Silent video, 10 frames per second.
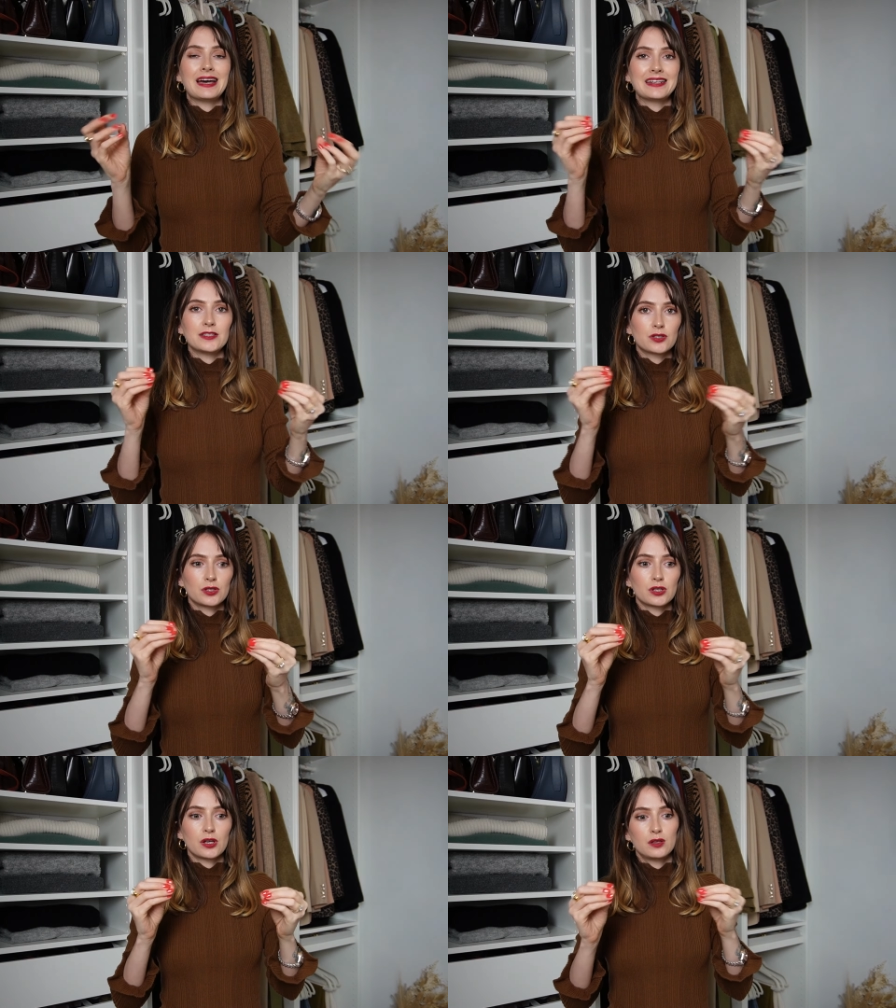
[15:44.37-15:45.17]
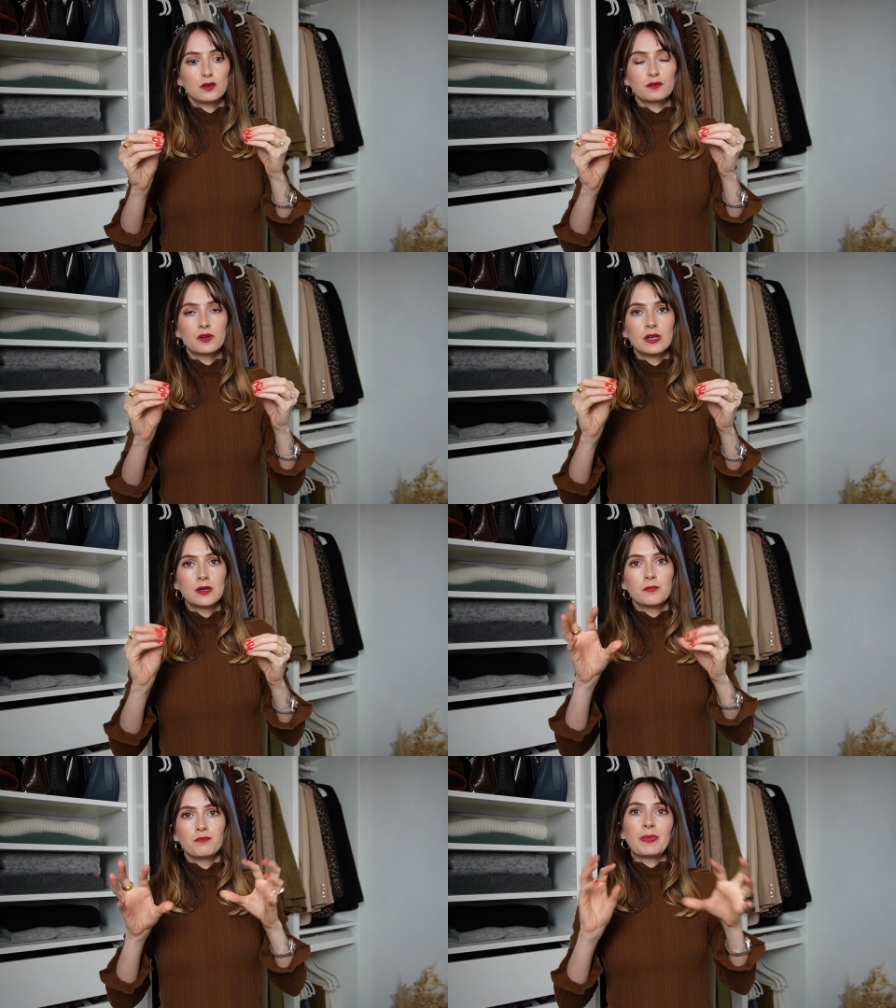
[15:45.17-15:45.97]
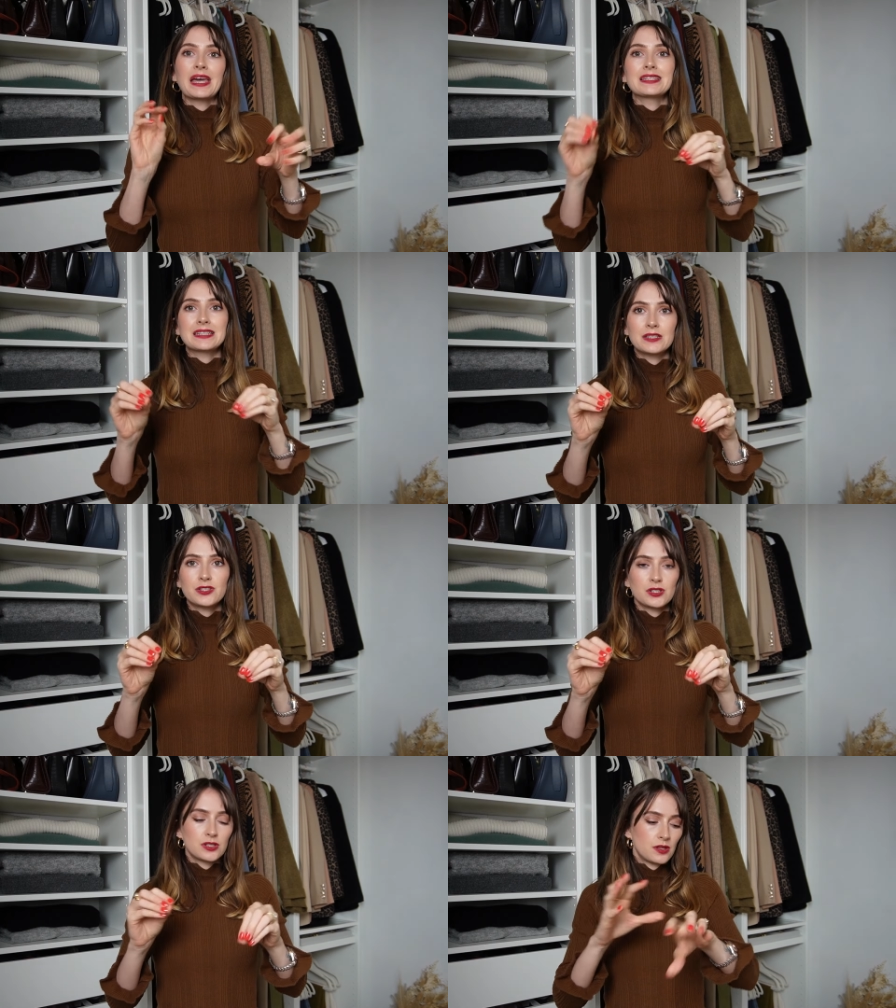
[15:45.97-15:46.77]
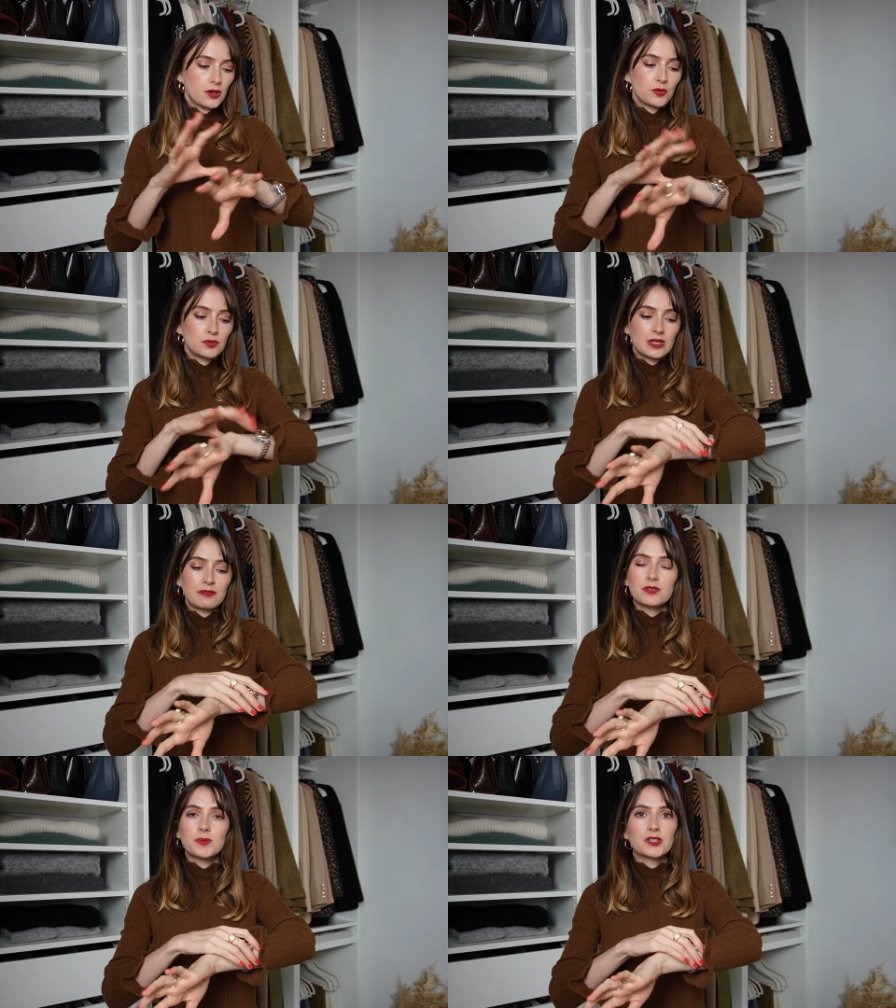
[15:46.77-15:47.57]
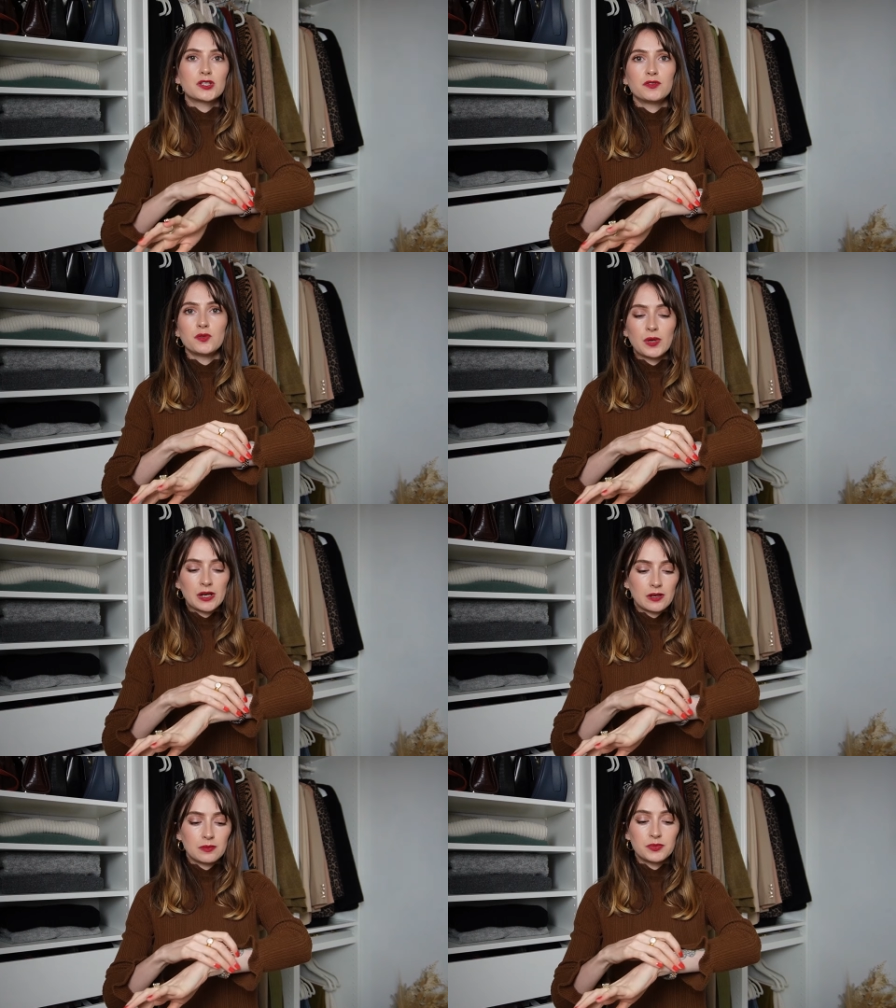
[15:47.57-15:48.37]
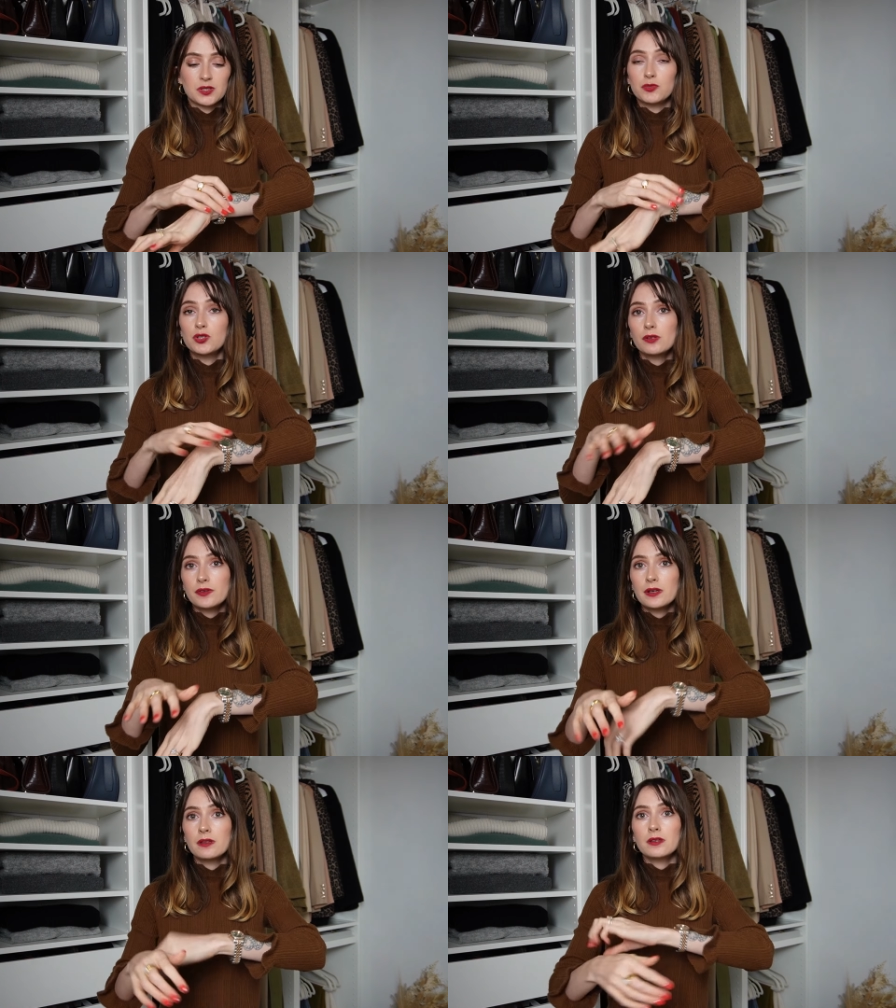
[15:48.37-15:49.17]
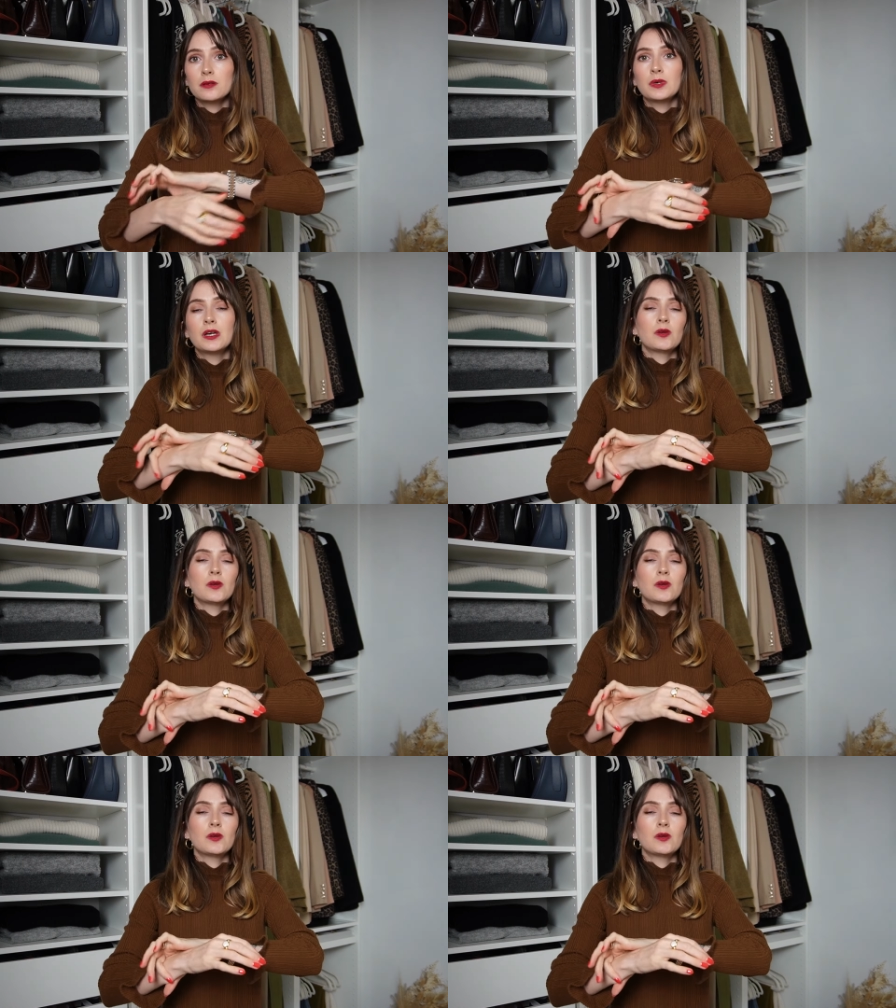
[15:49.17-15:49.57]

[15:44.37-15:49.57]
and it's going to kind of pay attention to those, especially if you wear some jewellery on them,